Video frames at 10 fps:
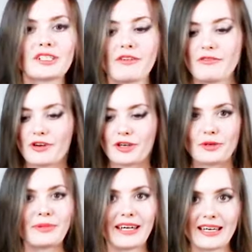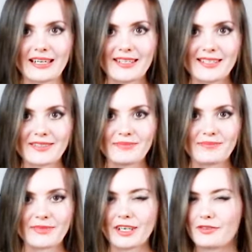a verb is.
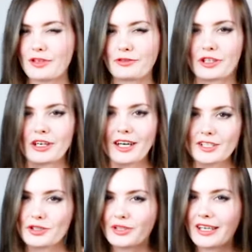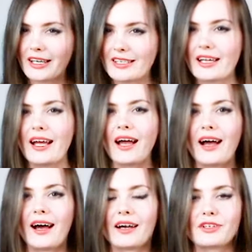If you forgot, you can
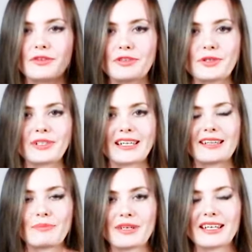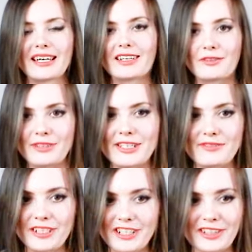review it at the beginning of this
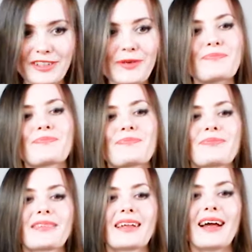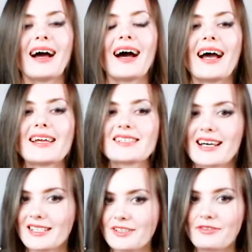video.
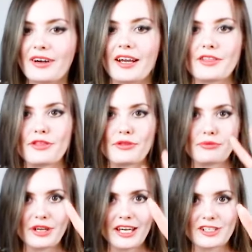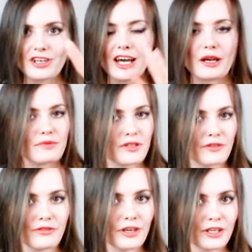Identify 3 types
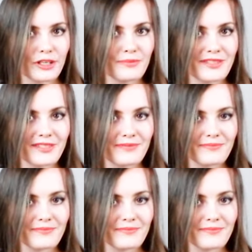of verbs.